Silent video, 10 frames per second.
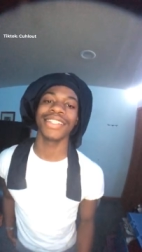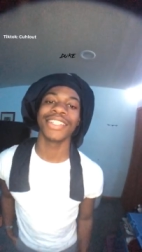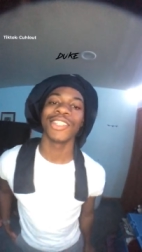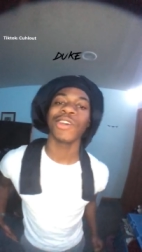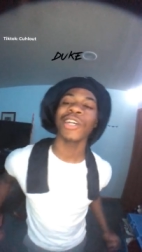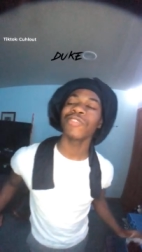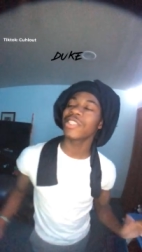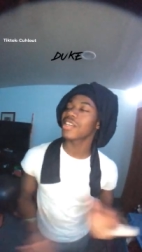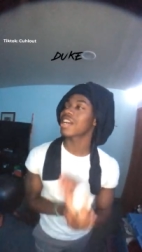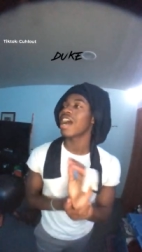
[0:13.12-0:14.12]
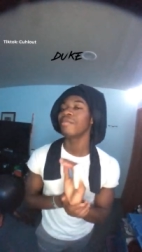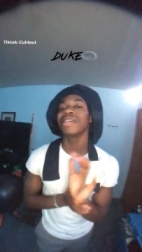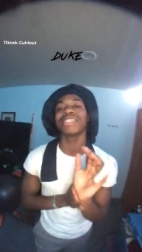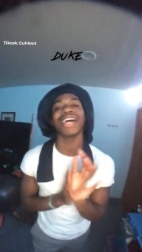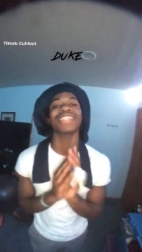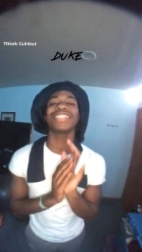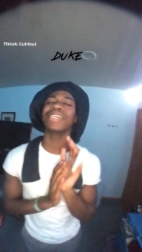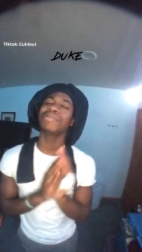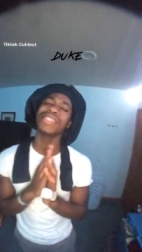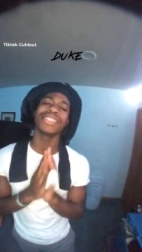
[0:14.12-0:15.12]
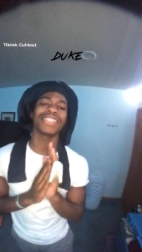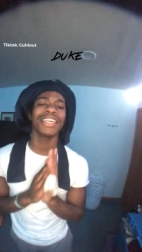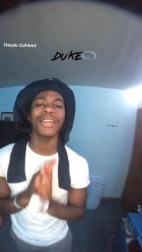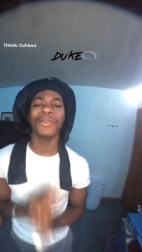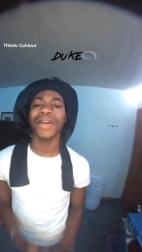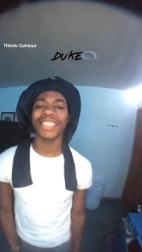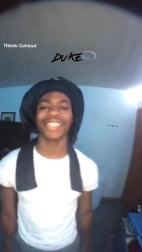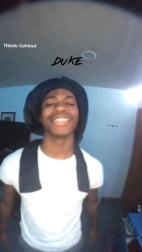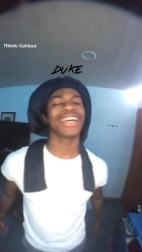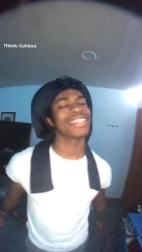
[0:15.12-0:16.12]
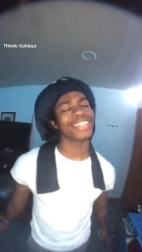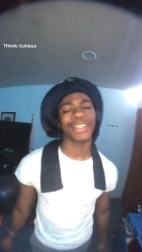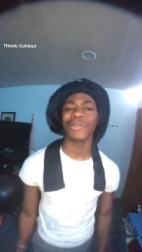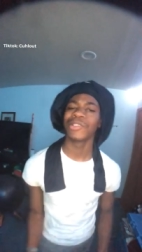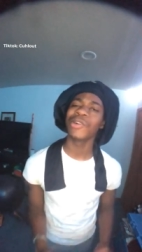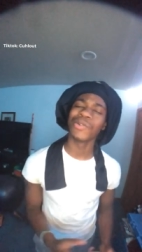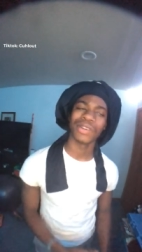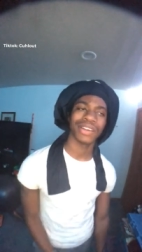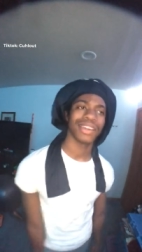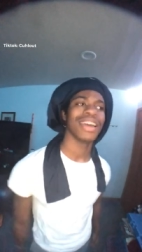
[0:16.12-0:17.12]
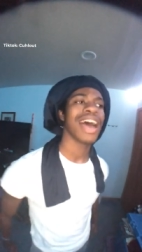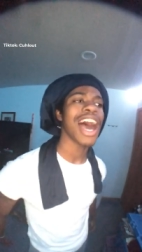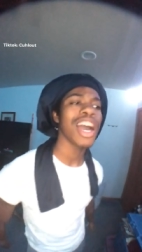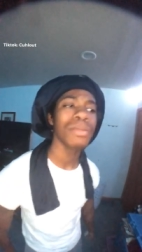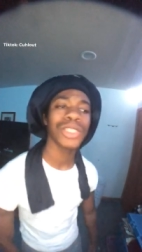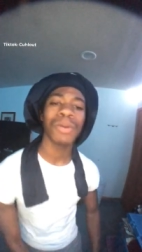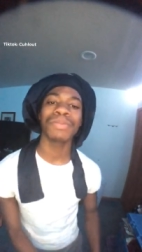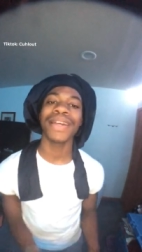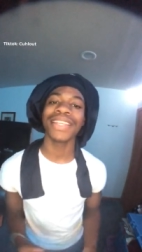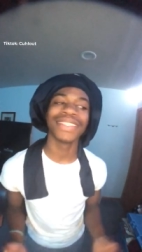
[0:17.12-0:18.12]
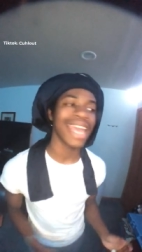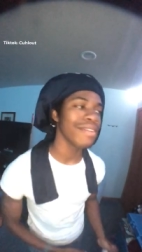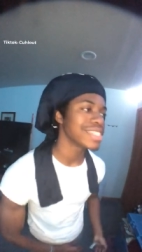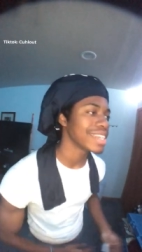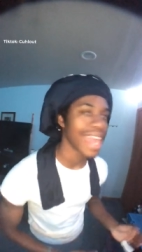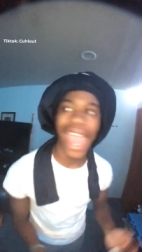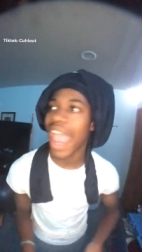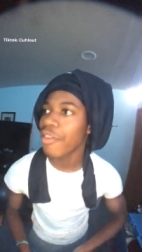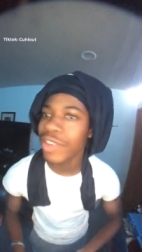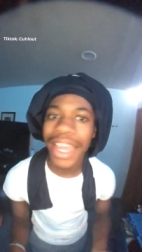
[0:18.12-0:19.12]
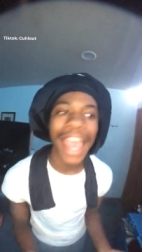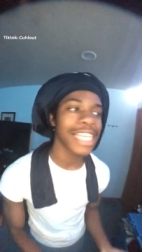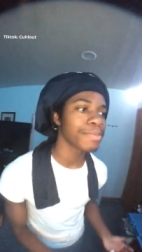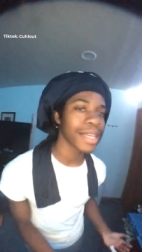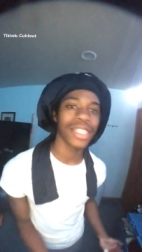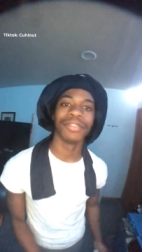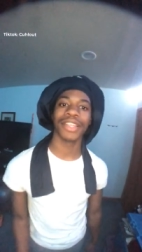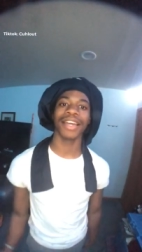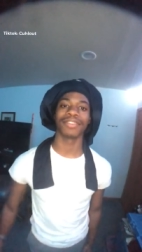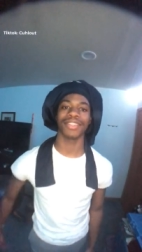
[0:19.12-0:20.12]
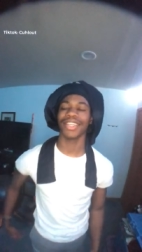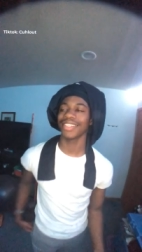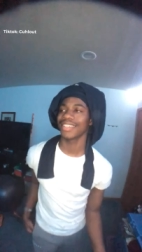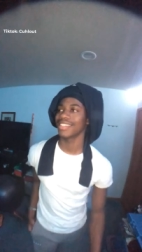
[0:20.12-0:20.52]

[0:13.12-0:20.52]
So I was reading through the comments, and I keep seeing the same question, like, "Yo, Duke, how come you're so much better than Davis in every aspect of life, like